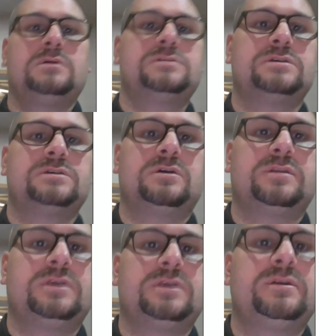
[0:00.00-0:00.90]
So
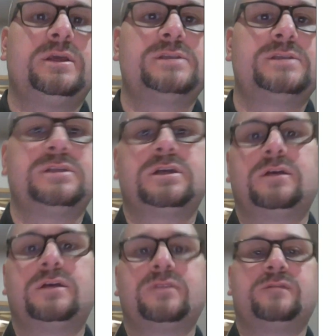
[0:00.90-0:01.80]
the unit is going to
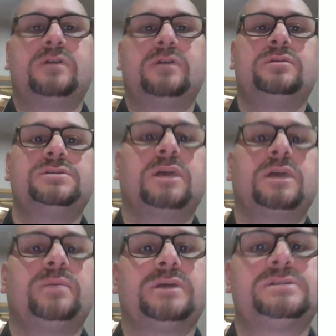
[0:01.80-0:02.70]
cover the following
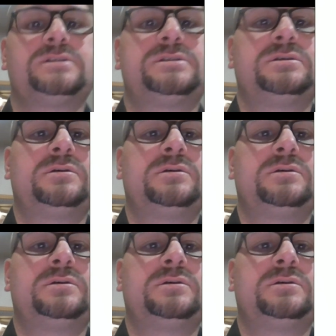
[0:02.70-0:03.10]
topics.